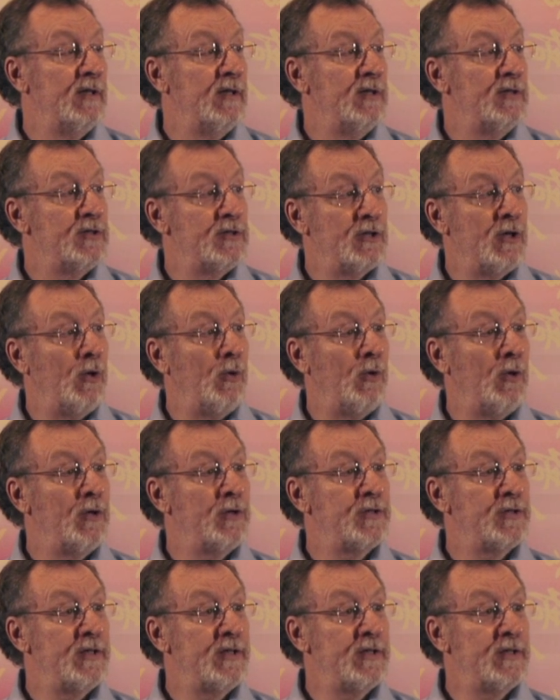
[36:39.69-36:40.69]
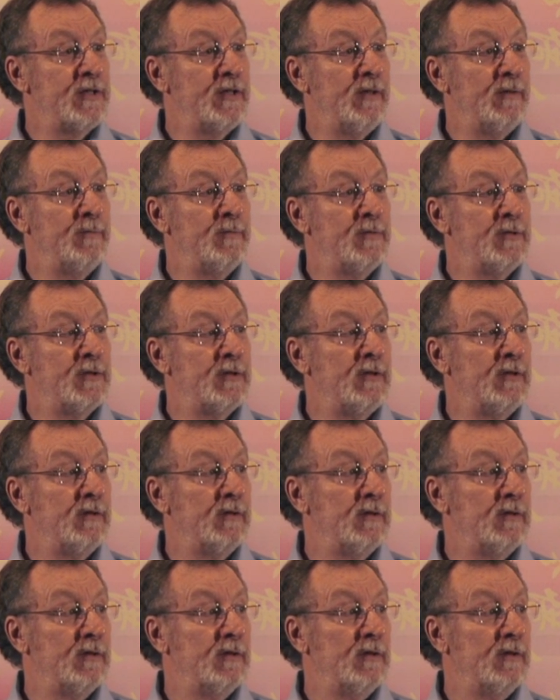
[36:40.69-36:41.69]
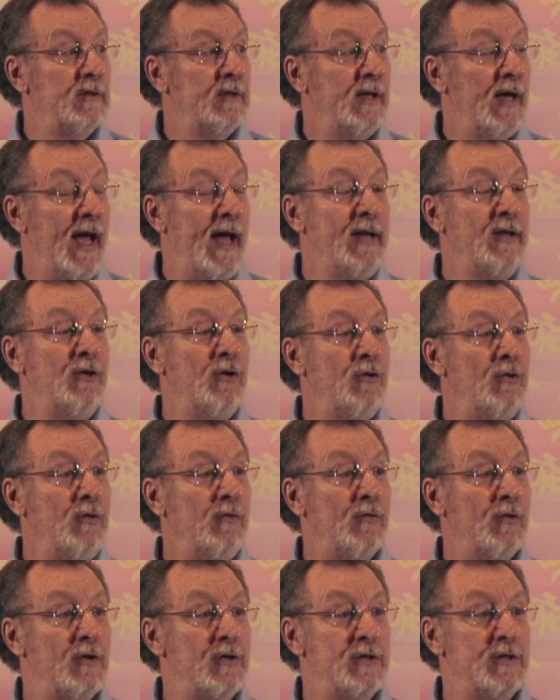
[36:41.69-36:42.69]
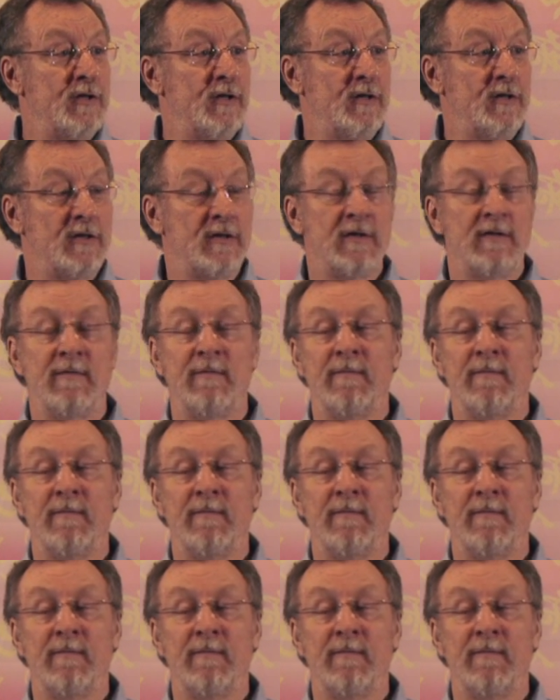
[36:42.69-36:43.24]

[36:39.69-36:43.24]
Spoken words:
solar systems, and universes.